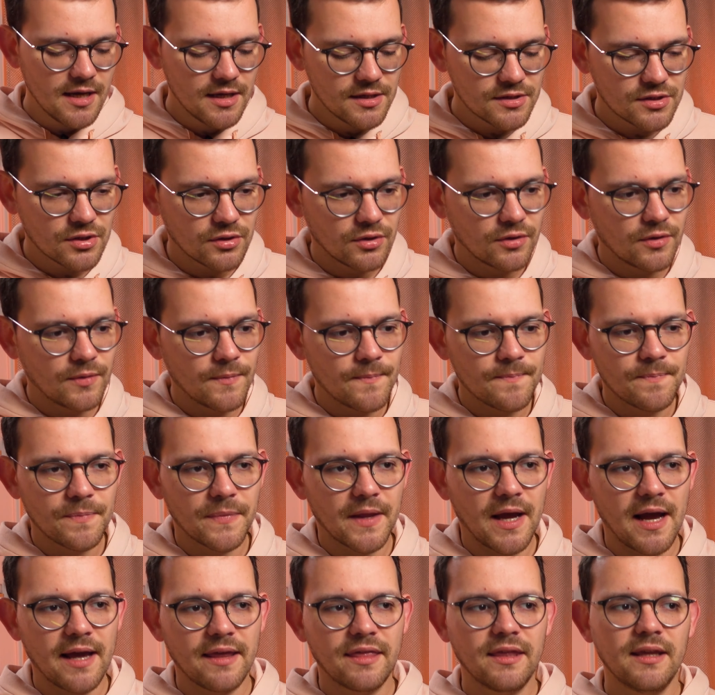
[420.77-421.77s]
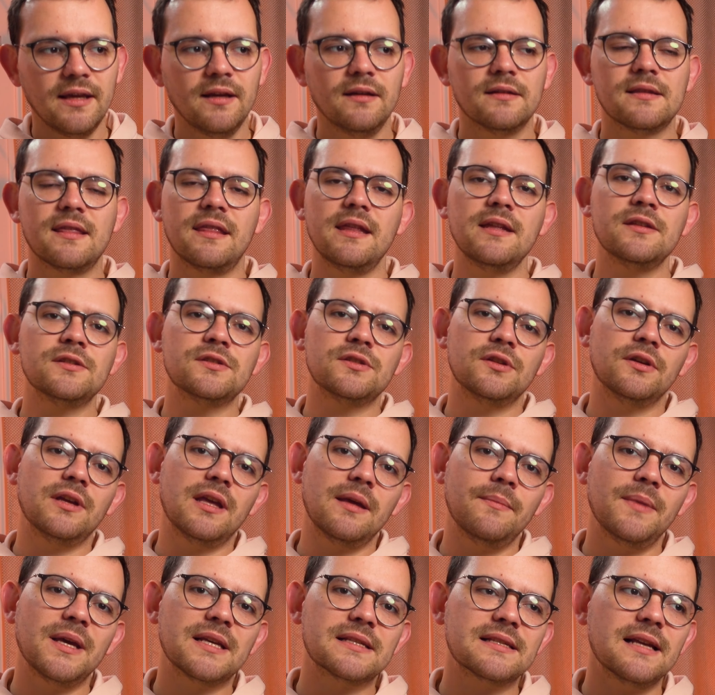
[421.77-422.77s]
So I think since the
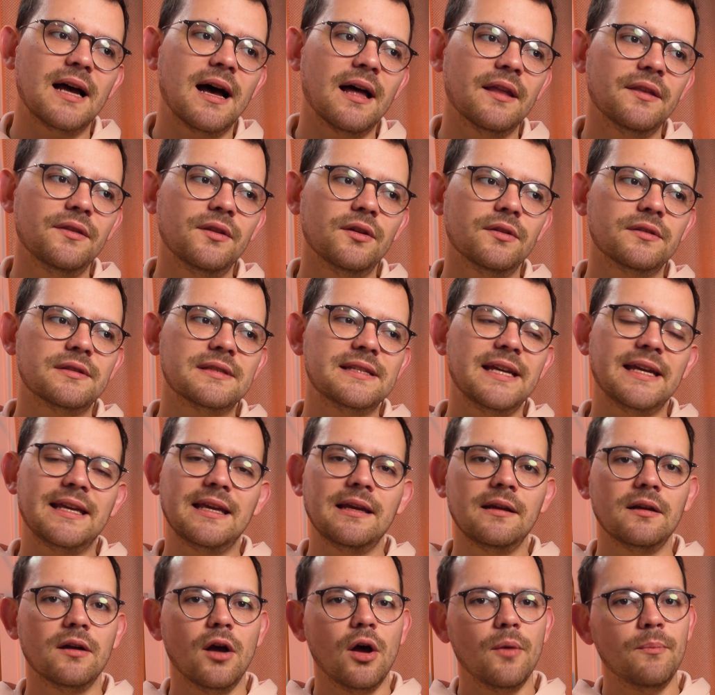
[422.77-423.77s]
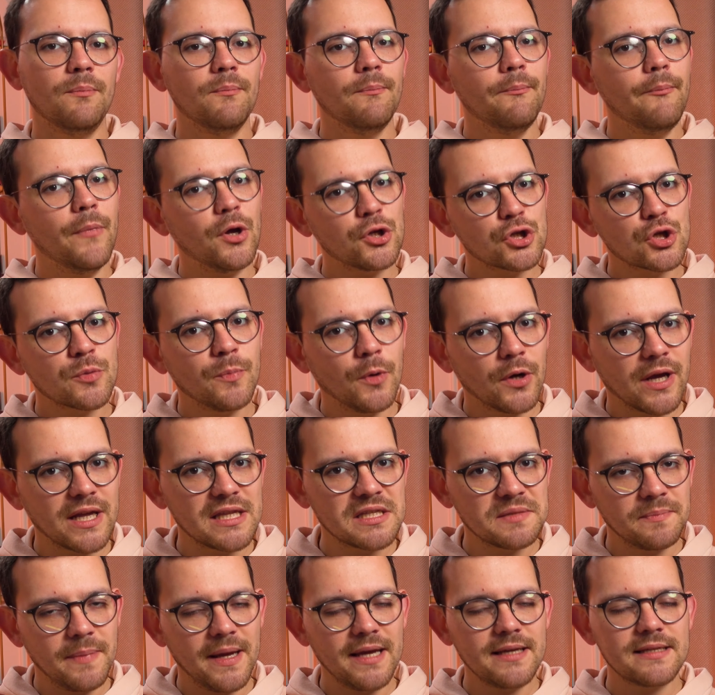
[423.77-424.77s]
gimmicks are not taking up much
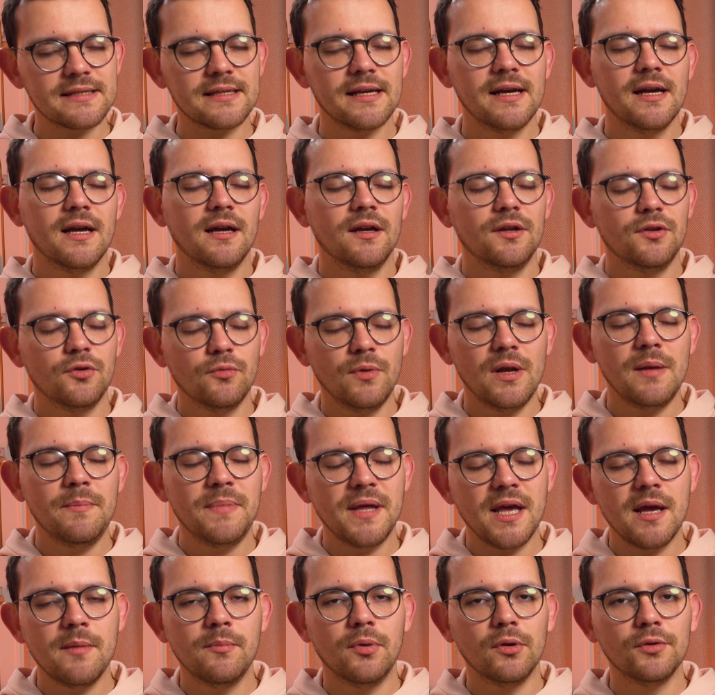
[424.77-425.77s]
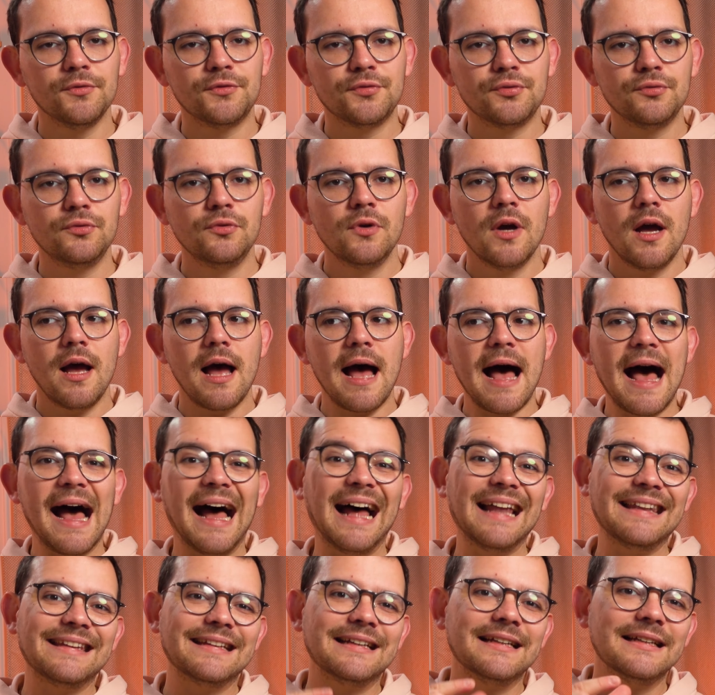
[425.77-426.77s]
pocket space, you will be able to
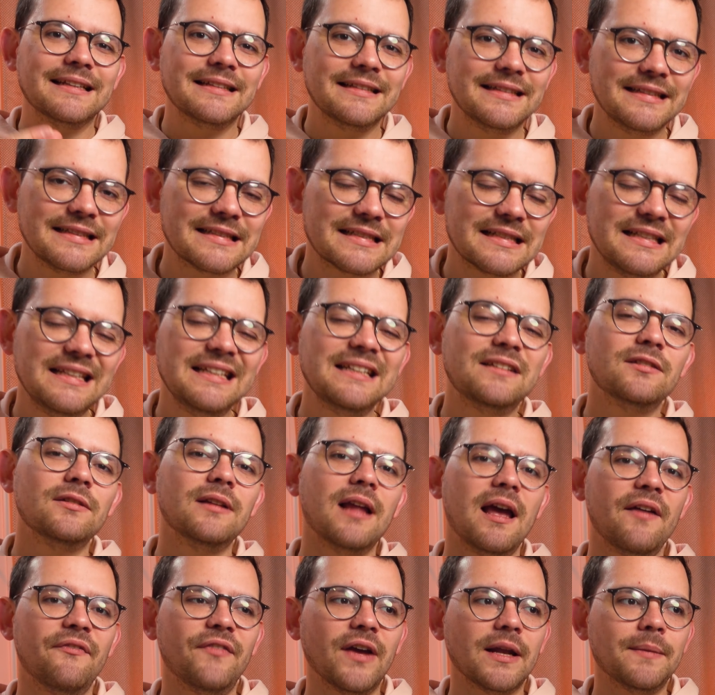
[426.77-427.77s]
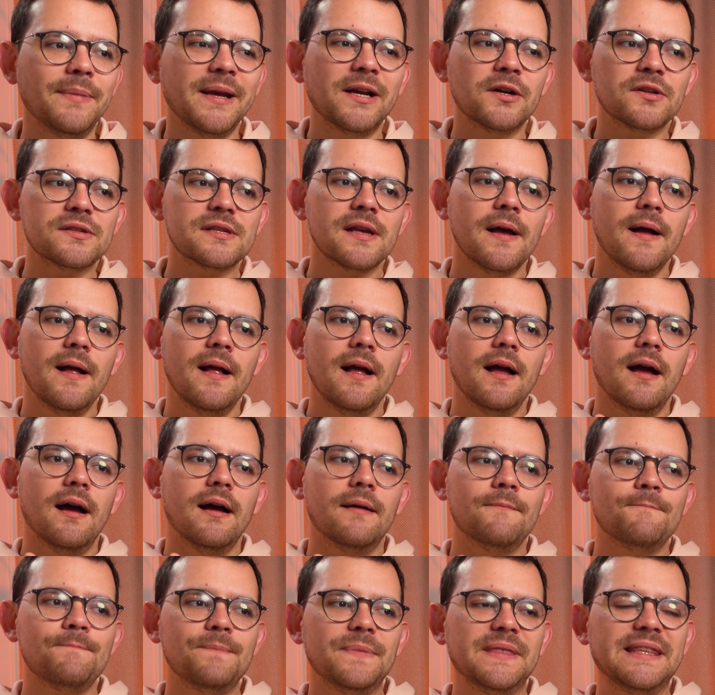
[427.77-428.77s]
add this little effect, because
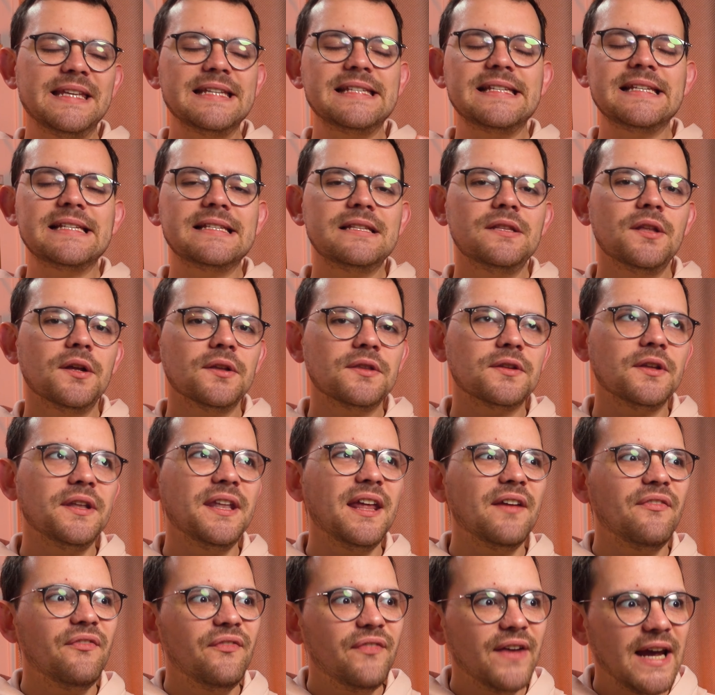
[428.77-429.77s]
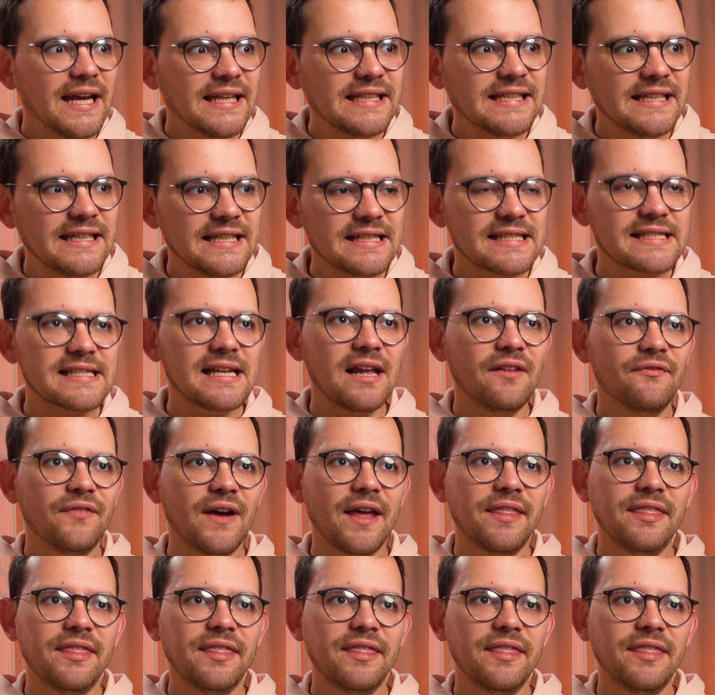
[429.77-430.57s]
this is not an effect in itself.